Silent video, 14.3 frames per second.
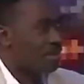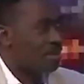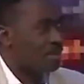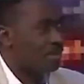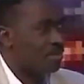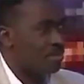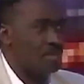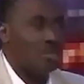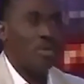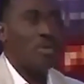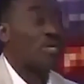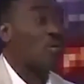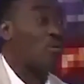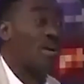right now
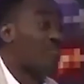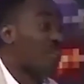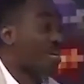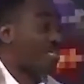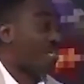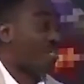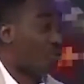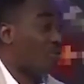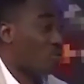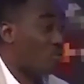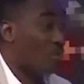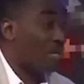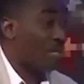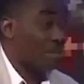okay, we have excess of
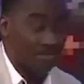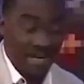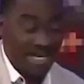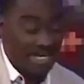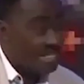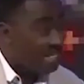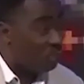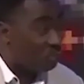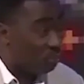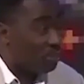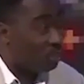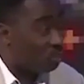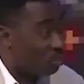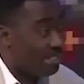women. By the year
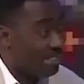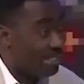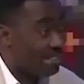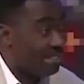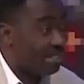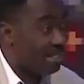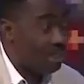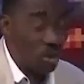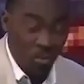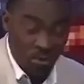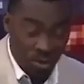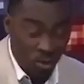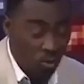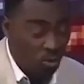2020, mm -hmm. we
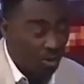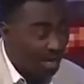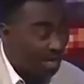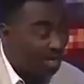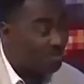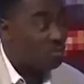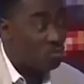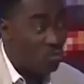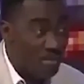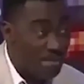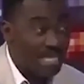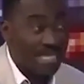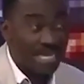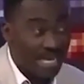are going to have
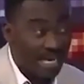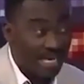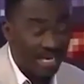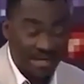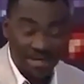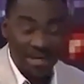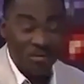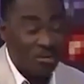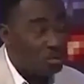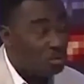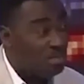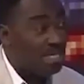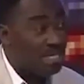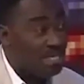women in Ghana
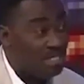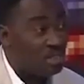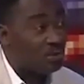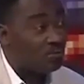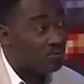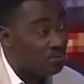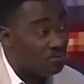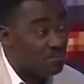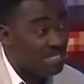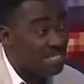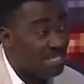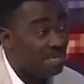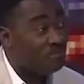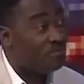between the ages of
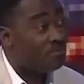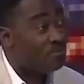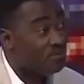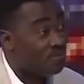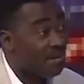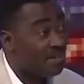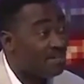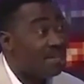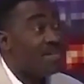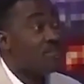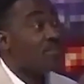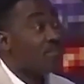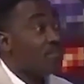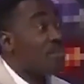15 and 55,
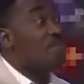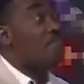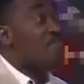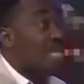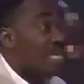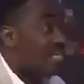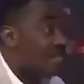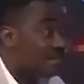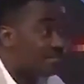3 million